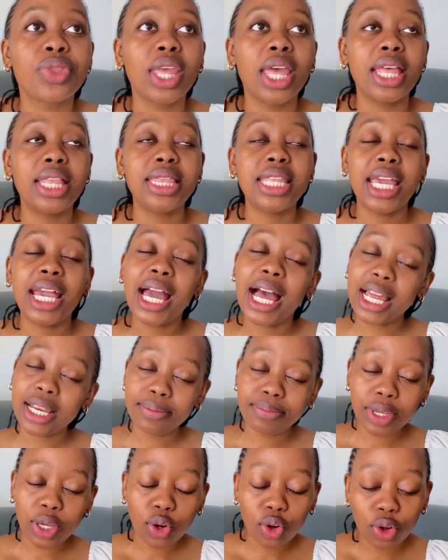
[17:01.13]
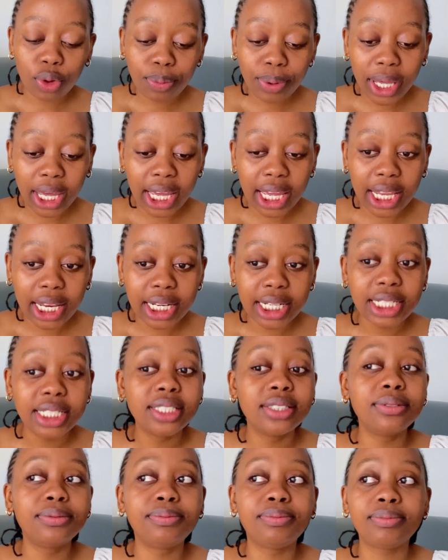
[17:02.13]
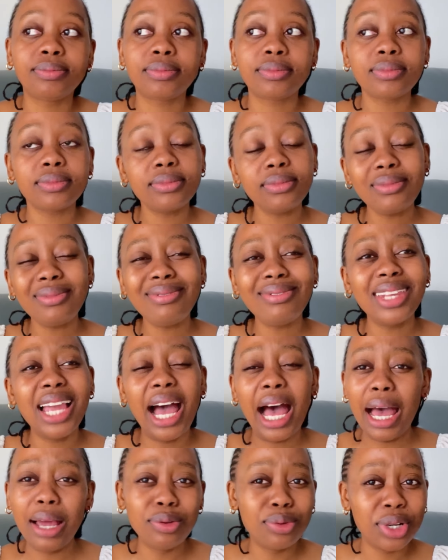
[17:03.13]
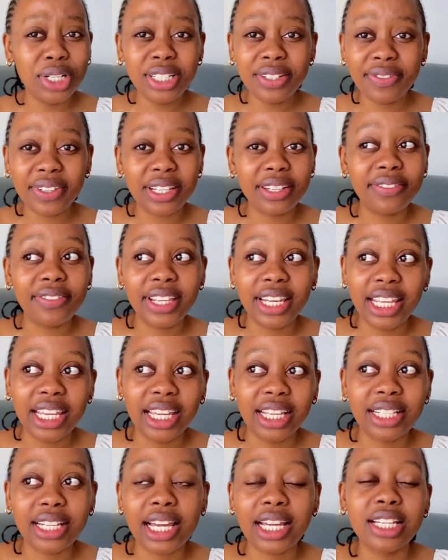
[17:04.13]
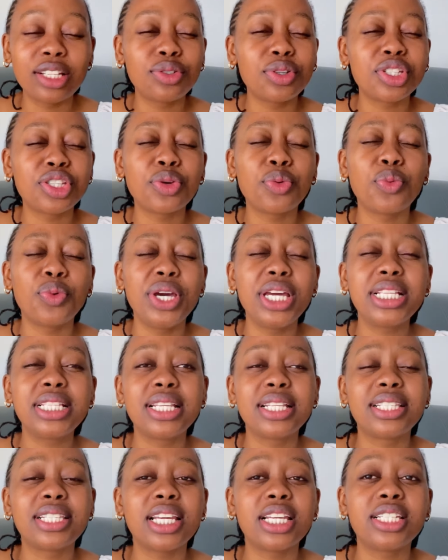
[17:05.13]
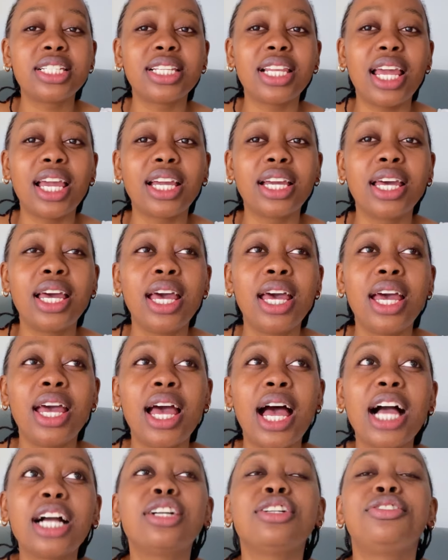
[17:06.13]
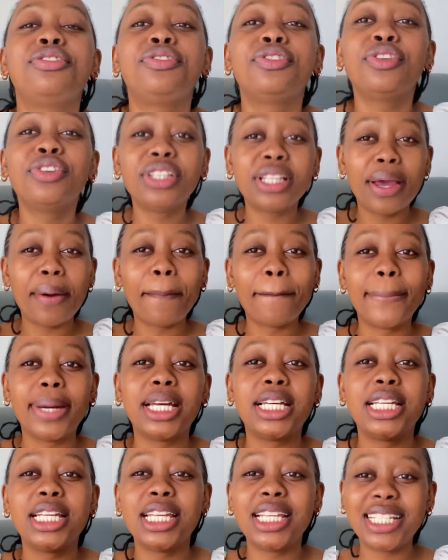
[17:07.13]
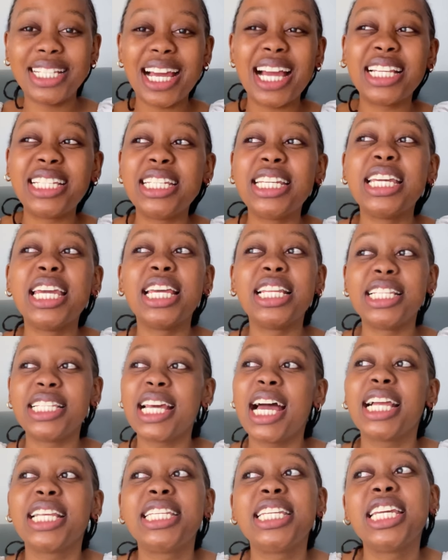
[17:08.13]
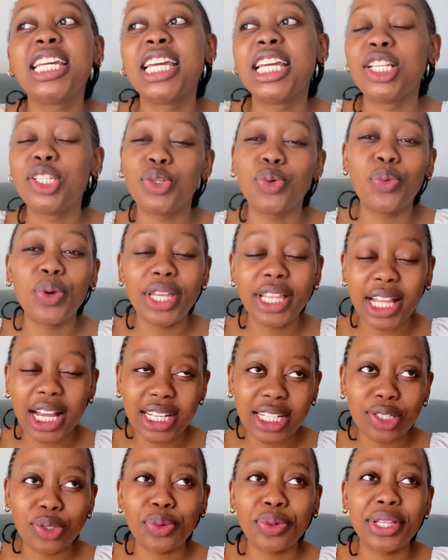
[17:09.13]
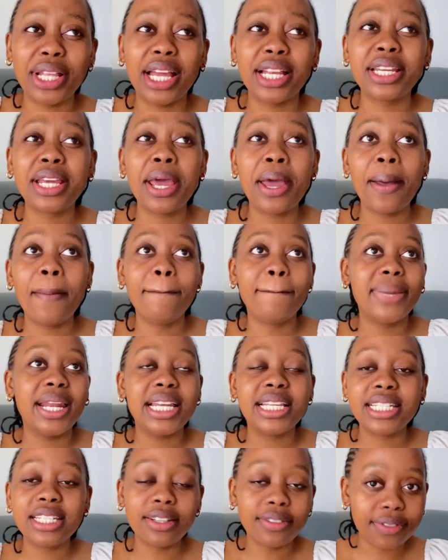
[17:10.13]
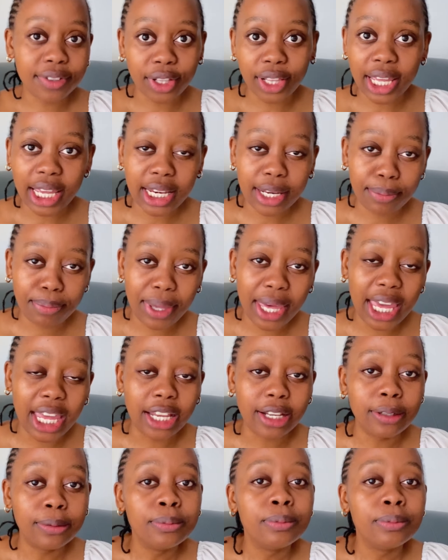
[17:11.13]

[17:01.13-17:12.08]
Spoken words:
they cut me open. I'm not even feeling it. Like it was a weird sensation. Like I could feel them touching and doing that, but I didn't feel any pain.